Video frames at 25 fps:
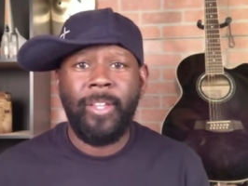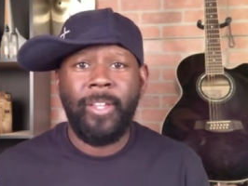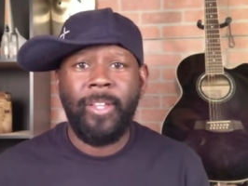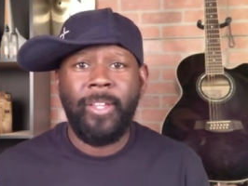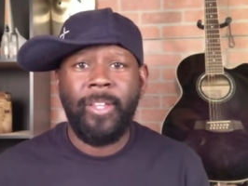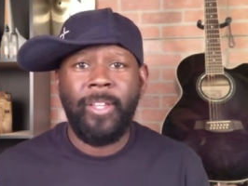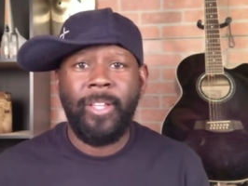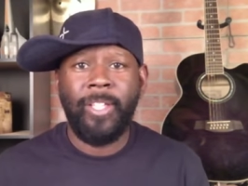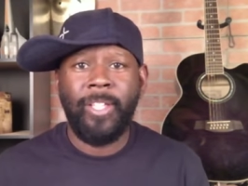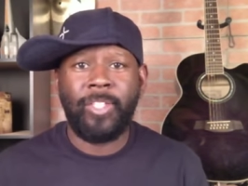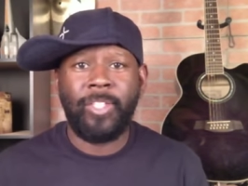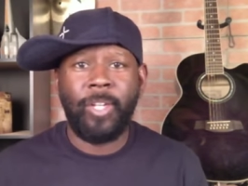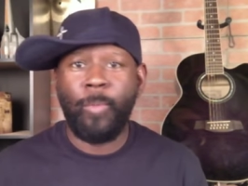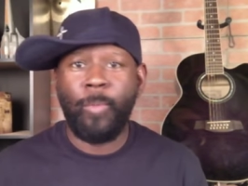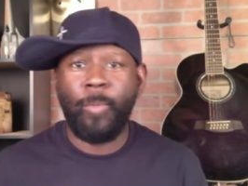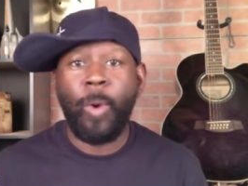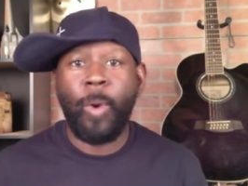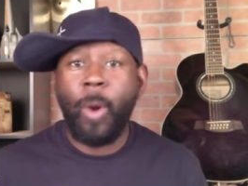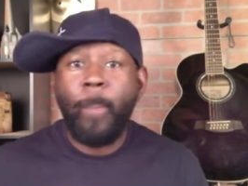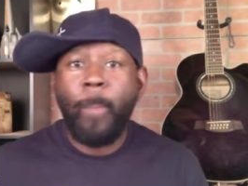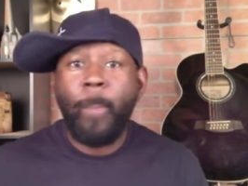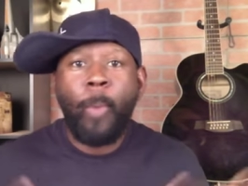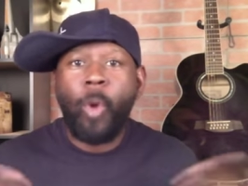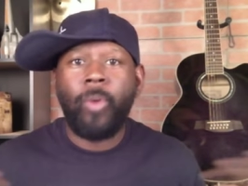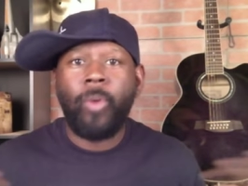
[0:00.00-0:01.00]
He said, we're
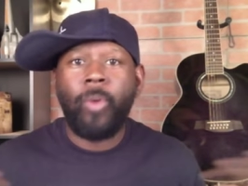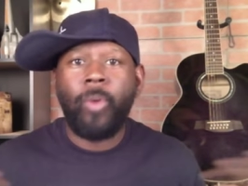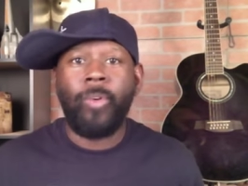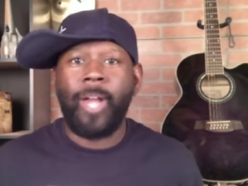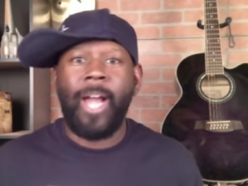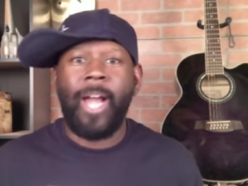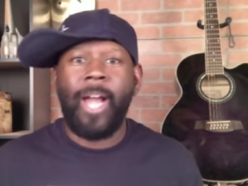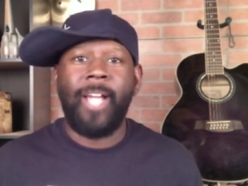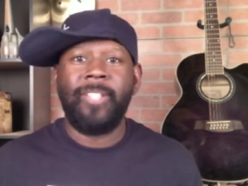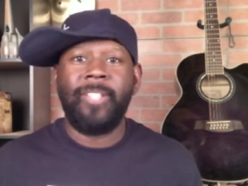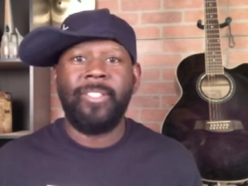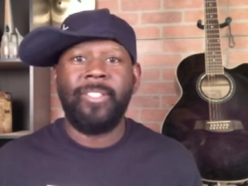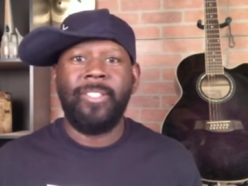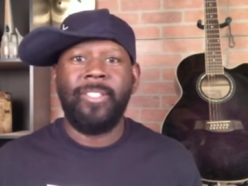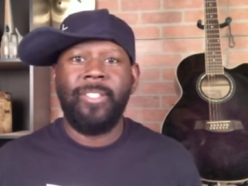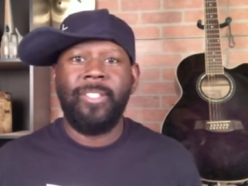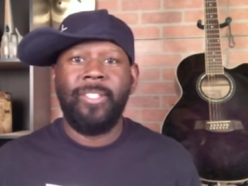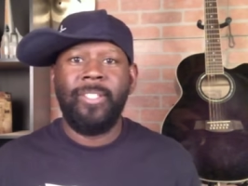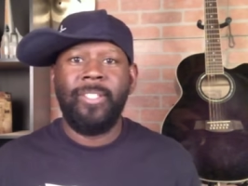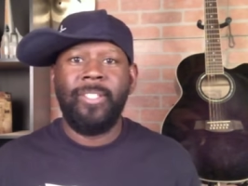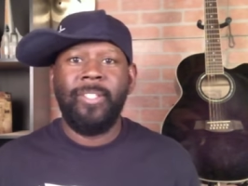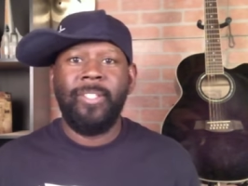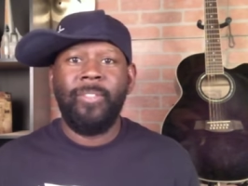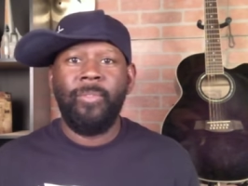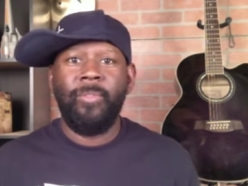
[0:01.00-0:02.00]
immortal, guys.
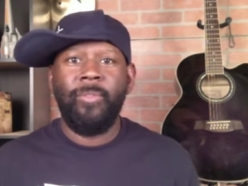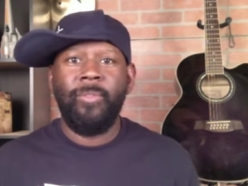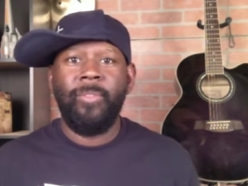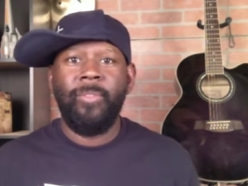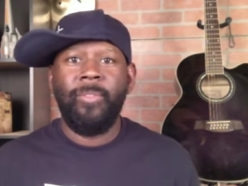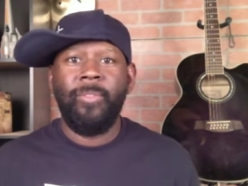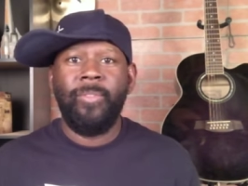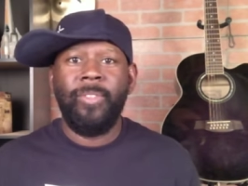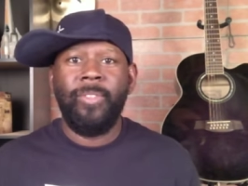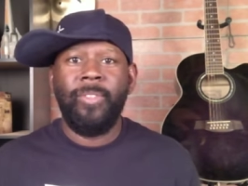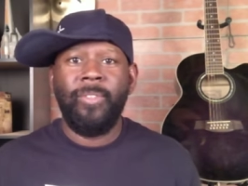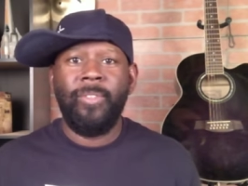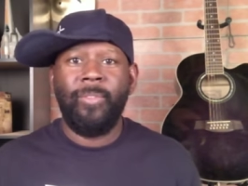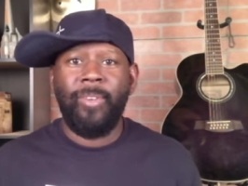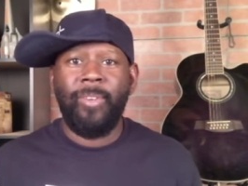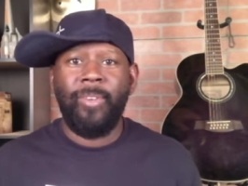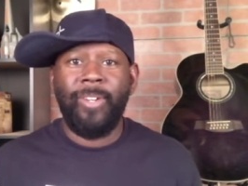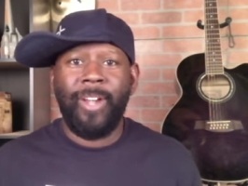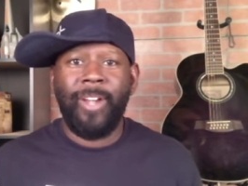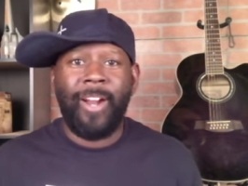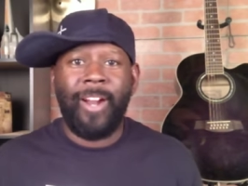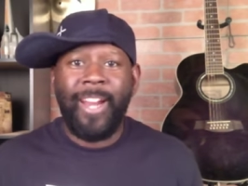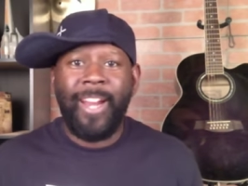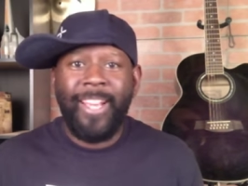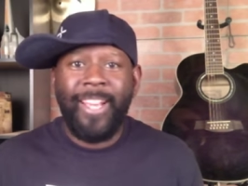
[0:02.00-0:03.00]
Yeah.
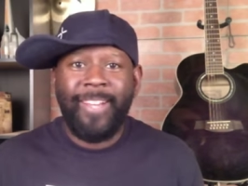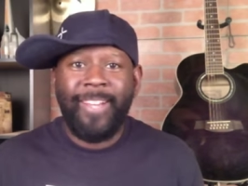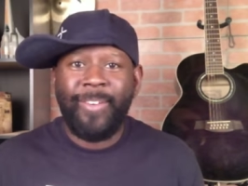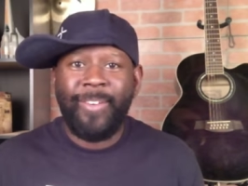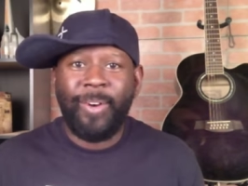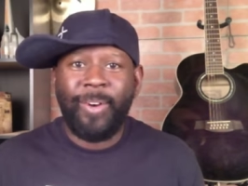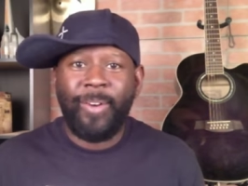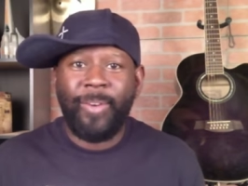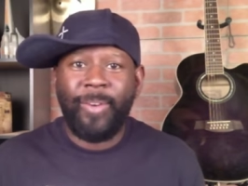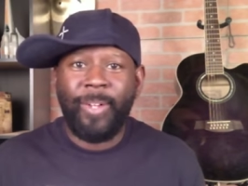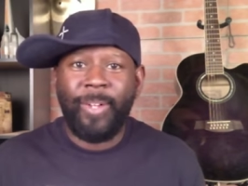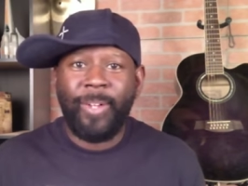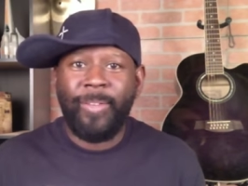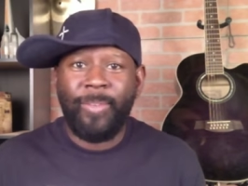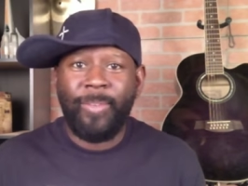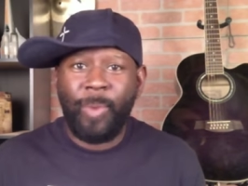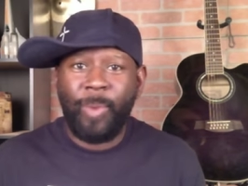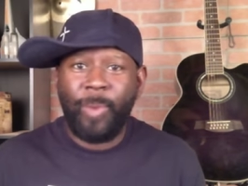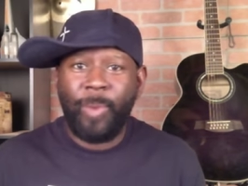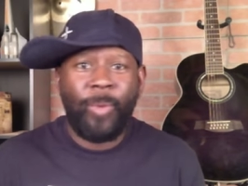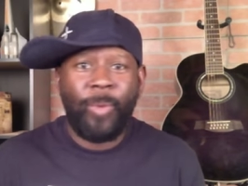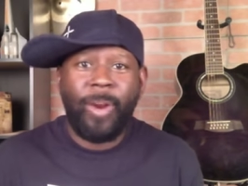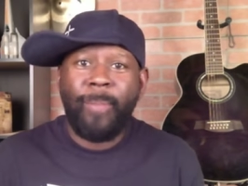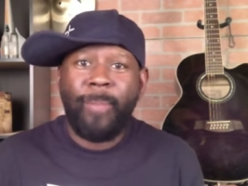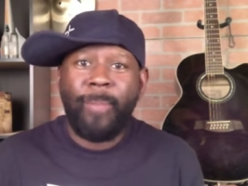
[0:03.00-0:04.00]
All right, we're, we're,
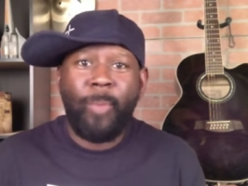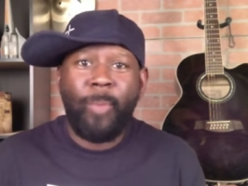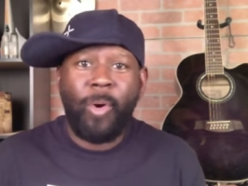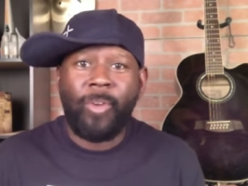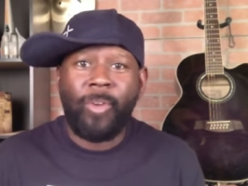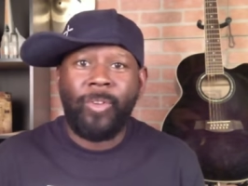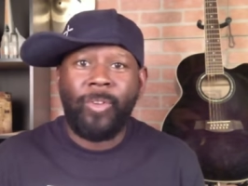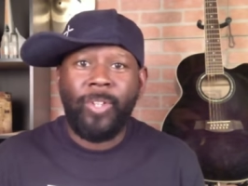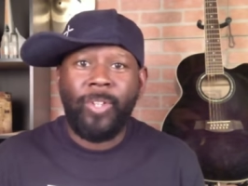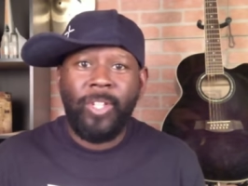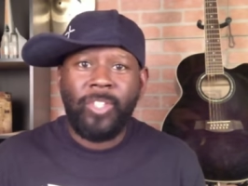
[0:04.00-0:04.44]
we're immortal.